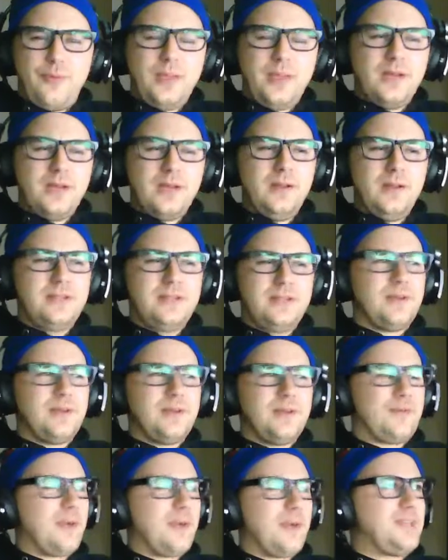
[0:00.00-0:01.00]
can only do it
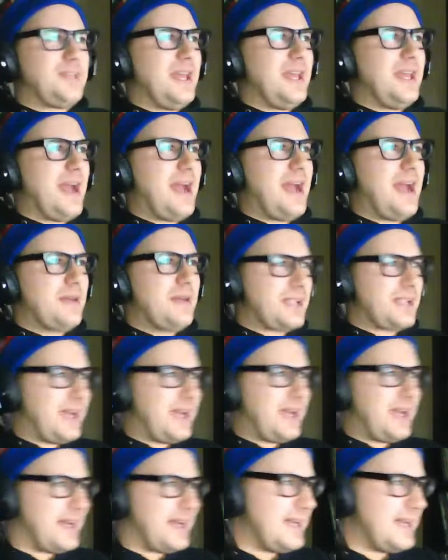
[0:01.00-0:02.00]
for up to 8 hours, I got
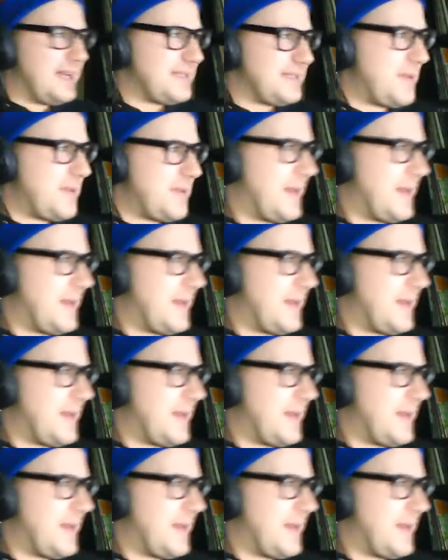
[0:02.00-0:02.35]
to cut some of my